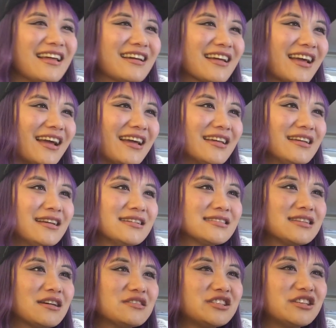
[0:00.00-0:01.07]
Okay,
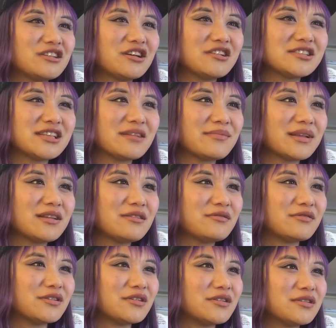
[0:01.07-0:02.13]
so she throws him in
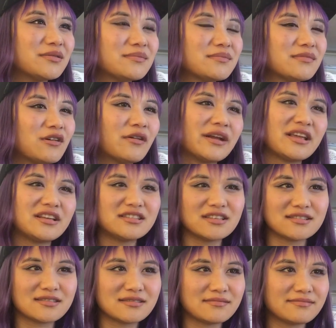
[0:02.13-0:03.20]
the room, or she
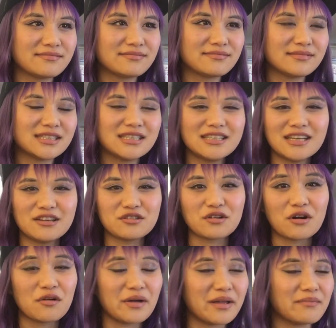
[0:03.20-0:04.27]
didn't
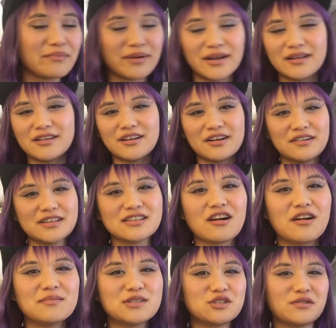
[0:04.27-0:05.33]
throw him, but you know, his
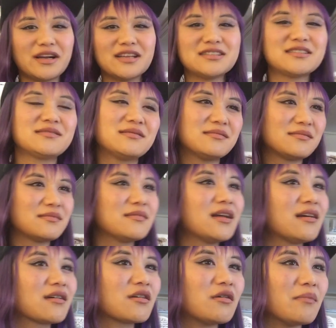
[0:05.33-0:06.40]
arm stretched,
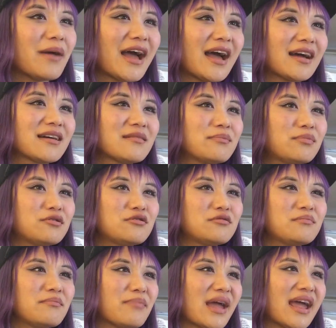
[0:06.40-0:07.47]
go back,
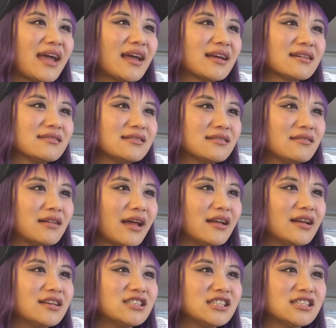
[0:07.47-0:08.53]
boom, bang,
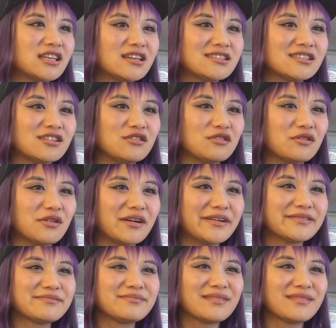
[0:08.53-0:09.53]
and then she shuts the door.